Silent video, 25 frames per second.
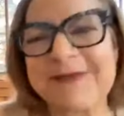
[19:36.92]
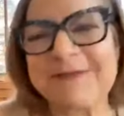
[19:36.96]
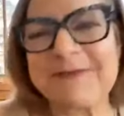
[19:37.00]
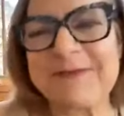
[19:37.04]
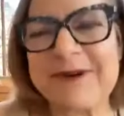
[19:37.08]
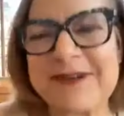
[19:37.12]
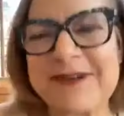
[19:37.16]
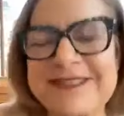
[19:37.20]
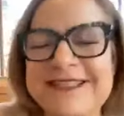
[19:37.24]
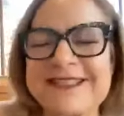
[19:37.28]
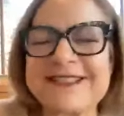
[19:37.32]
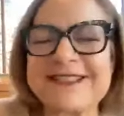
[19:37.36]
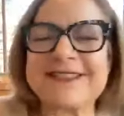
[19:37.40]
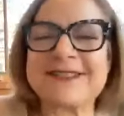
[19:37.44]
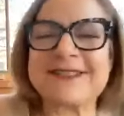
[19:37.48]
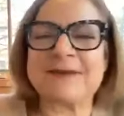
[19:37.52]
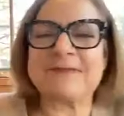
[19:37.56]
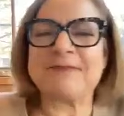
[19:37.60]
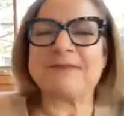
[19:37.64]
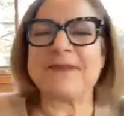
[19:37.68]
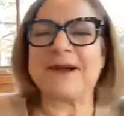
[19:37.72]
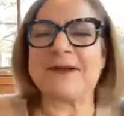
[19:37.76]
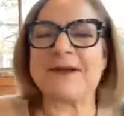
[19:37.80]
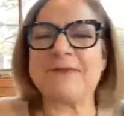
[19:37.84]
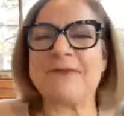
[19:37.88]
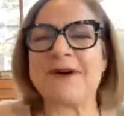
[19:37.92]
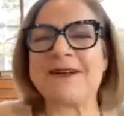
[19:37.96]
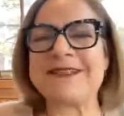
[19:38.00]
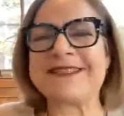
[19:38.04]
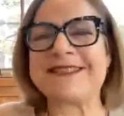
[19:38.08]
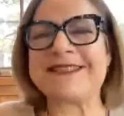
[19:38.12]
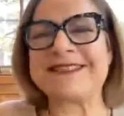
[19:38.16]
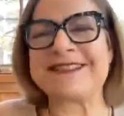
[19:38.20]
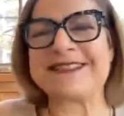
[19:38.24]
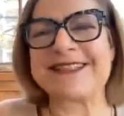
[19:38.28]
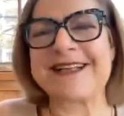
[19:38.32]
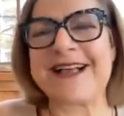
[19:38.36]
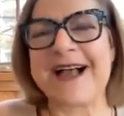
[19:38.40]
it wasn't a, it
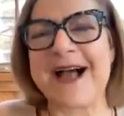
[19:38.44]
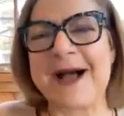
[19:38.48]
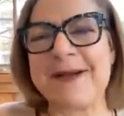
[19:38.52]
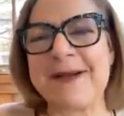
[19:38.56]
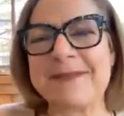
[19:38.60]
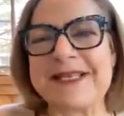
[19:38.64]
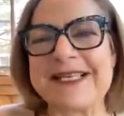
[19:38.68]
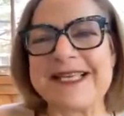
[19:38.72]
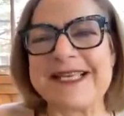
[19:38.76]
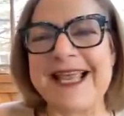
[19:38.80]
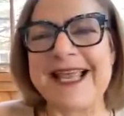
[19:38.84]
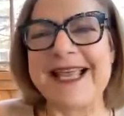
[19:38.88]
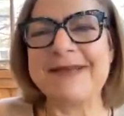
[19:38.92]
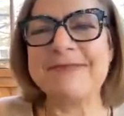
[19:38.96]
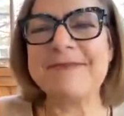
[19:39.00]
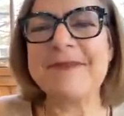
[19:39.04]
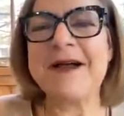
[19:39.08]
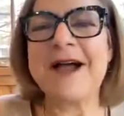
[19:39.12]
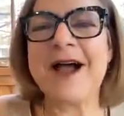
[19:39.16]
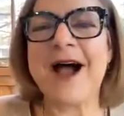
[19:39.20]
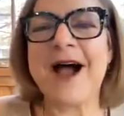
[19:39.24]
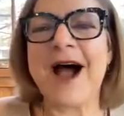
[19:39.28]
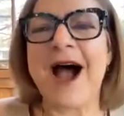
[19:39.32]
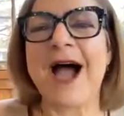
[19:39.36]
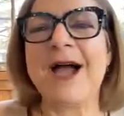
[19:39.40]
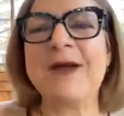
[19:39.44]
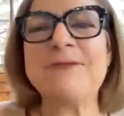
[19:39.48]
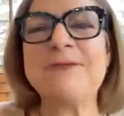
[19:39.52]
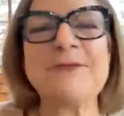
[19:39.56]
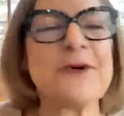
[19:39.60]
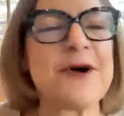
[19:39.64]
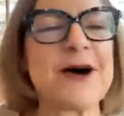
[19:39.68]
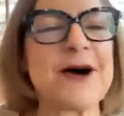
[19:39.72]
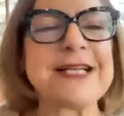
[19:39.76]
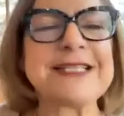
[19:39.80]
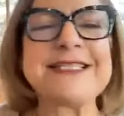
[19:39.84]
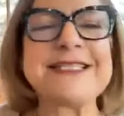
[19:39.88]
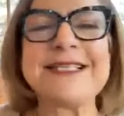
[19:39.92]
wasn't a common name I
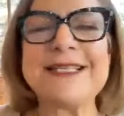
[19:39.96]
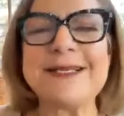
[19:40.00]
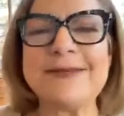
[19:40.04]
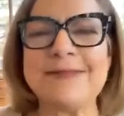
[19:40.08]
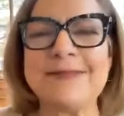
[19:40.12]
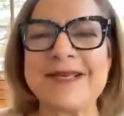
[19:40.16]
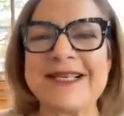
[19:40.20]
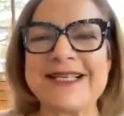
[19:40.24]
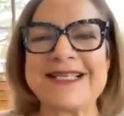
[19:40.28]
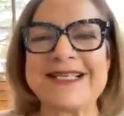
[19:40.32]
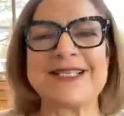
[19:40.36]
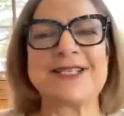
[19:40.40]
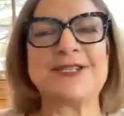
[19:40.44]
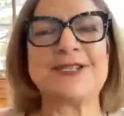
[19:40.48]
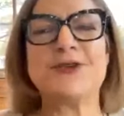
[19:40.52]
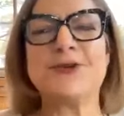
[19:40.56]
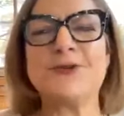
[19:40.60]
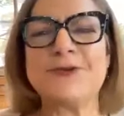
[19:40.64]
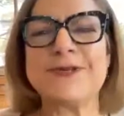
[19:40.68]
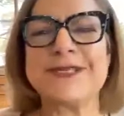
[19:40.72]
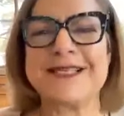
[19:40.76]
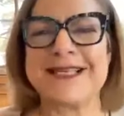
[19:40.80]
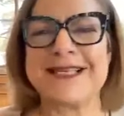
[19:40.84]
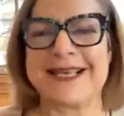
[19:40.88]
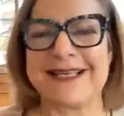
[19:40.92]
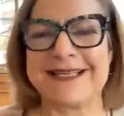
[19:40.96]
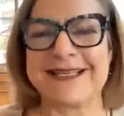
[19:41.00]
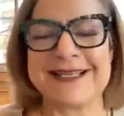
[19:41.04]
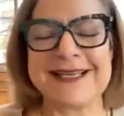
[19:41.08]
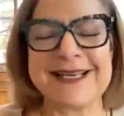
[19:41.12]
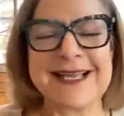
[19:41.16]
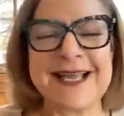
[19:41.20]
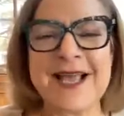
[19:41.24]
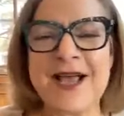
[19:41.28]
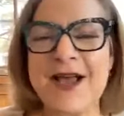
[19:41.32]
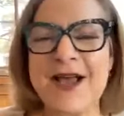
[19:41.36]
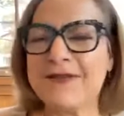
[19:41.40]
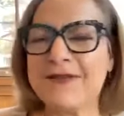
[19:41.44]
wanted to be Susan
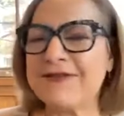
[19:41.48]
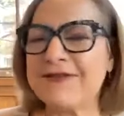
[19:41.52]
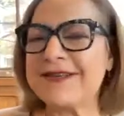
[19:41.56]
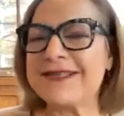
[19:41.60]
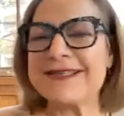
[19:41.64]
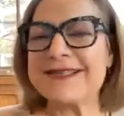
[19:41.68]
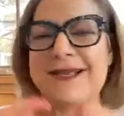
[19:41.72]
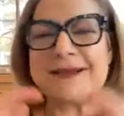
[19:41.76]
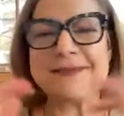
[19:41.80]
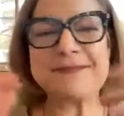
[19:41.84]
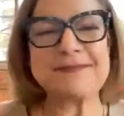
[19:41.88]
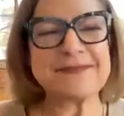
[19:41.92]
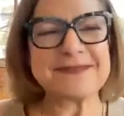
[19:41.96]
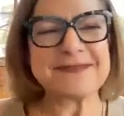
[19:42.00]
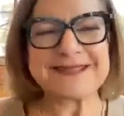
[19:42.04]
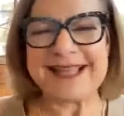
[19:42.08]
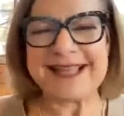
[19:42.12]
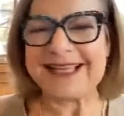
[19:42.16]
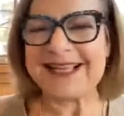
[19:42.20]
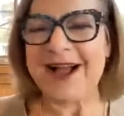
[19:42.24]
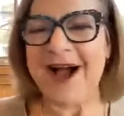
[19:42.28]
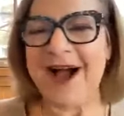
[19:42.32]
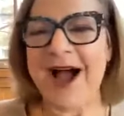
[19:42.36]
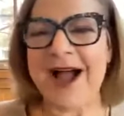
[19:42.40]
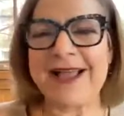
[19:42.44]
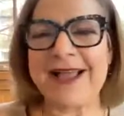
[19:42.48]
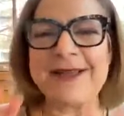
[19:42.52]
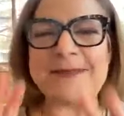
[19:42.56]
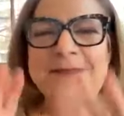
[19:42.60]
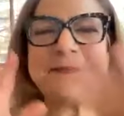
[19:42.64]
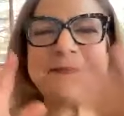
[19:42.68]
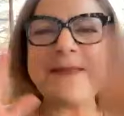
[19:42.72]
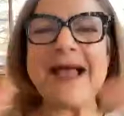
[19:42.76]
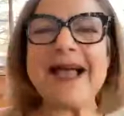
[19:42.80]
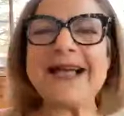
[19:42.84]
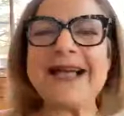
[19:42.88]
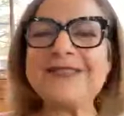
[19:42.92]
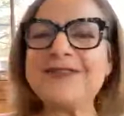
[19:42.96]
for some like I
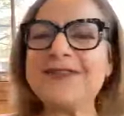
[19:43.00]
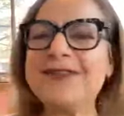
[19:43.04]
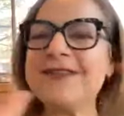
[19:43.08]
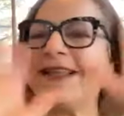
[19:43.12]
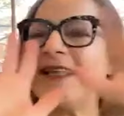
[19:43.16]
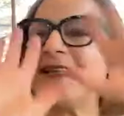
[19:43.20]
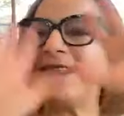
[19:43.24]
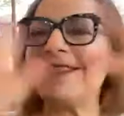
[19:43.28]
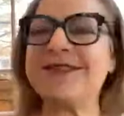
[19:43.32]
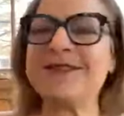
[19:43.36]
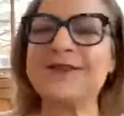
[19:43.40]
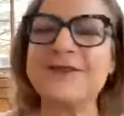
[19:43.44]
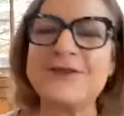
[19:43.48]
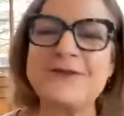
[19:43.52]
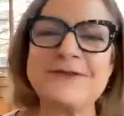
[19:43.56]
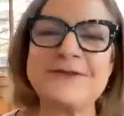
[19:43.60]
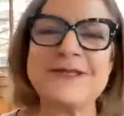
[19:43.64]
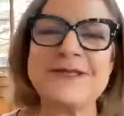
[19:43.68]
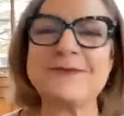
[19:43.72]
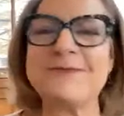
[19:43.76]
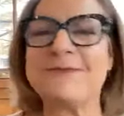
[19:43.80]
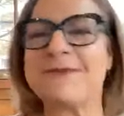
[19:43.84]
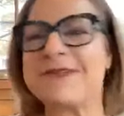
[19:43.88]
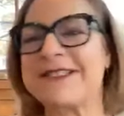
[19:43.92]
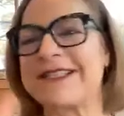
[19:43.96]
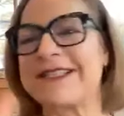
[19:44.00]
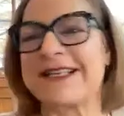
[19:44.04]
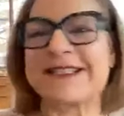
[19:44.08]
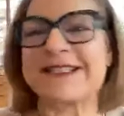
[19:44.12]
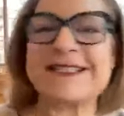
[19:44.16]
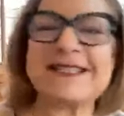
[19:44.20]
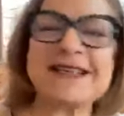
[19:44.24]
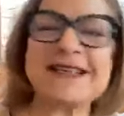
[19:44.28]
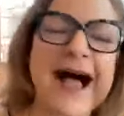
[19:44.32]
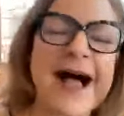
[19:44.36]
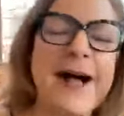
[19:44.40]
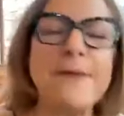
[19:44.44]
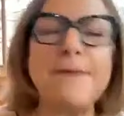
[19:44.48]
imagined that Susan was a
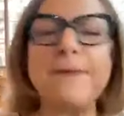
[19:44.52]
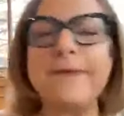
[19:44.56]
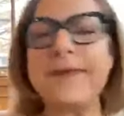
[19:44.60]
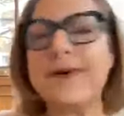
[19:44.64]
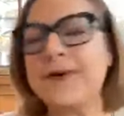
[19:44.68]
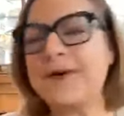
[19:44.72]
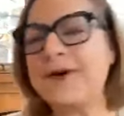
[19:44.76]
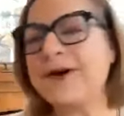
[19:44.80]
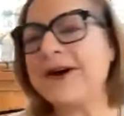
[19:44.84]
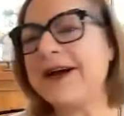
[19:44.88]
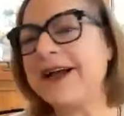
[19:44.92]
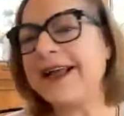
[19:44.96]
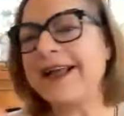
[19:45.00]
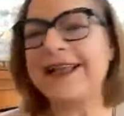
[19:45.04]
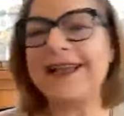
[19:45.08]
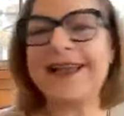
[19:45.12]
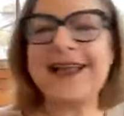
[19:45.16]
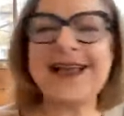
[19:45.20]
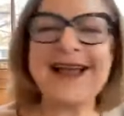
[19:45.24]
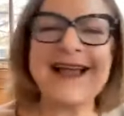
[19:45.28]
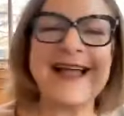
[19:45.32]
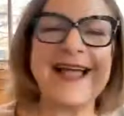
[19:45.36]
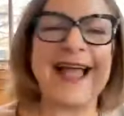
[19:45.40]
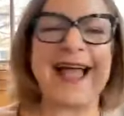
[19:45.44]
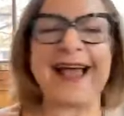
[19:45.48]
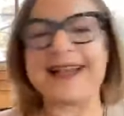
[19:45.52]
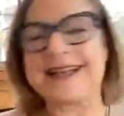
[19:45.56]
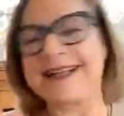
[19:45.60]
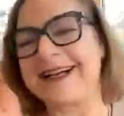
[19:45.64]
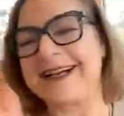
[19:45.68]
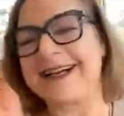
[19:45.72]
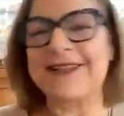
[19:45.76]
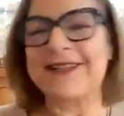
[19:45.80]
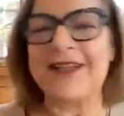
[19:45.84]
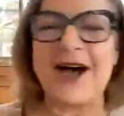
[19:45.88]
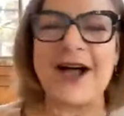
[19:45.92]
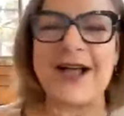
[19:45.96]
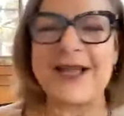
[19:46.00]
tomboy and
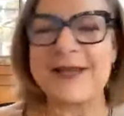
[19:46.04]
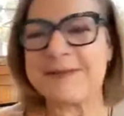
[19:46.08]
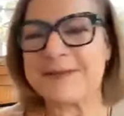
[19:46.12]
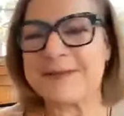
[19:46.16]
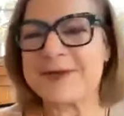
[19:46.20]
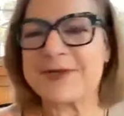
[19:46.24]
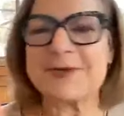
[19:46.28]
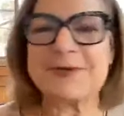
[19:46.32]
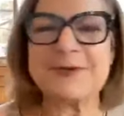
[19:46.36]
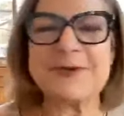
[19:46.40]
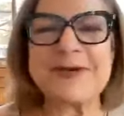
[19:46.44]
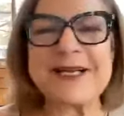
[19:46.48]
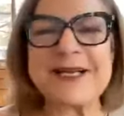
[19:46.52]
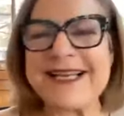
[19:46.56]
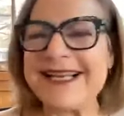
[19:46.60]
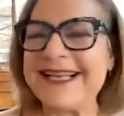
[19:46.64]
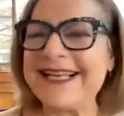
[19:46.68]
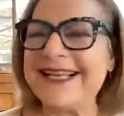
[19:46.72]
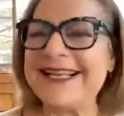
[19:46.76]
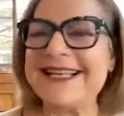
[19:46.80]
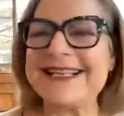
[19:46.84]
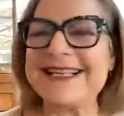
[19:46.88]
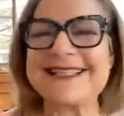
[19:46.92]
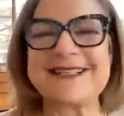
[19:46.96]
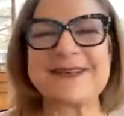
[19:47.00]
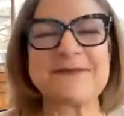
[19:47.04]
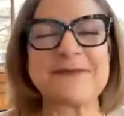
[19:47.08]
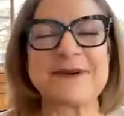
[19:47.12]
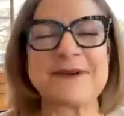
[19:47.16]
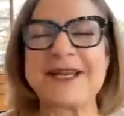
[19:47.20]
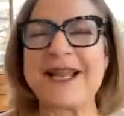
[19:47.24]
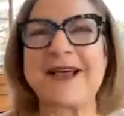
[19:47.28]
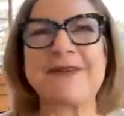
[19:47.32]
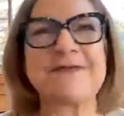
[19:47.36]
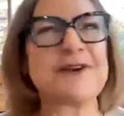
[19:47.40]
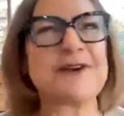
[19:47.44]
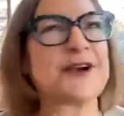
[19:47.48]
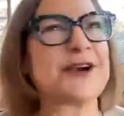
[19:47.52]
climbed trees and
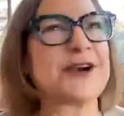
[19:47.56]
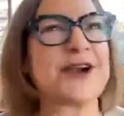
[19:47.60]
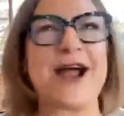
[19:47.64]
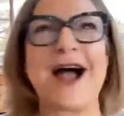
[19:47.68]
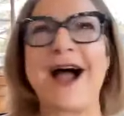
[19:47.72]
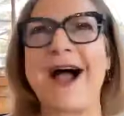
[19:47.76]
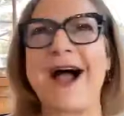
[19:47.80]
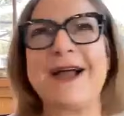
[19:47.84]
whatever.